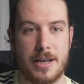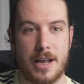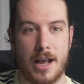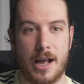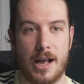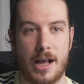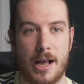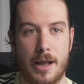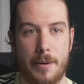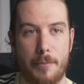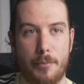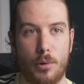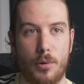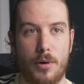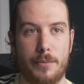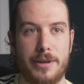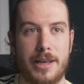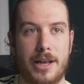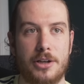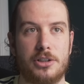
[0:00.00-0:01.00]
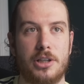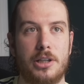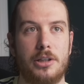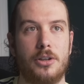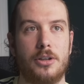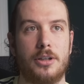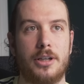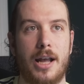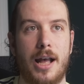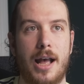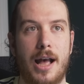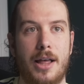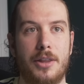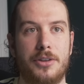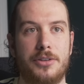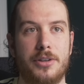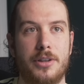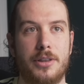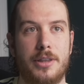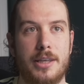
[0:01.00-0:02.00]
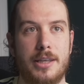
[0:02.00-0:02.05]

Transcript: But when we actually look at the